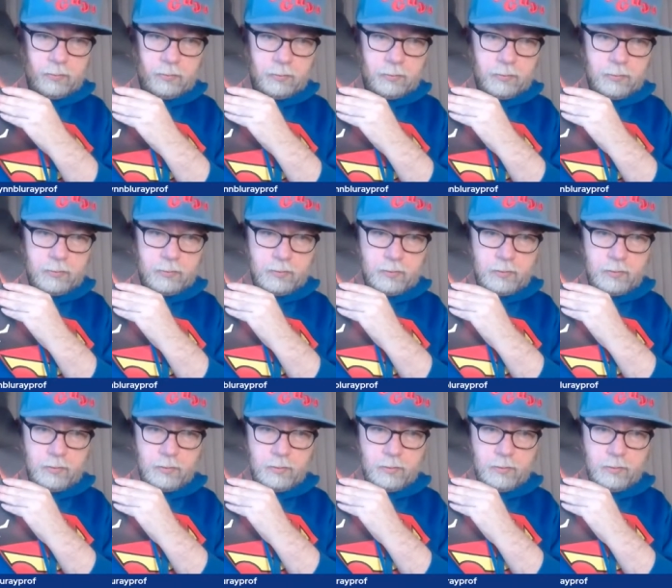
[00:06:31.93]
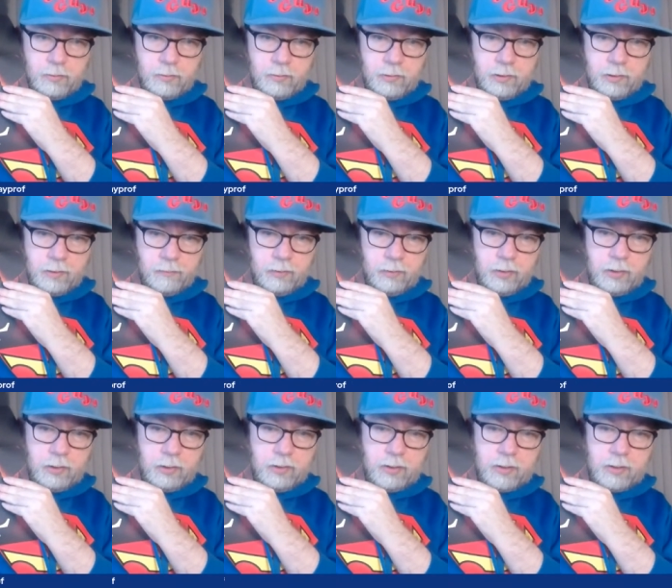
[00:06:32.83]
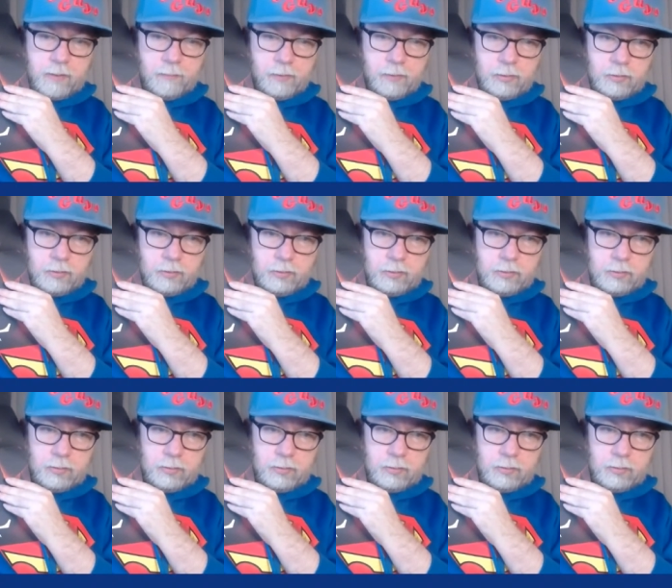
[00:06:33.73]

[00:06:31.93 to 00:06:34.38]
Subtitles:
you have the Nun, the Devil.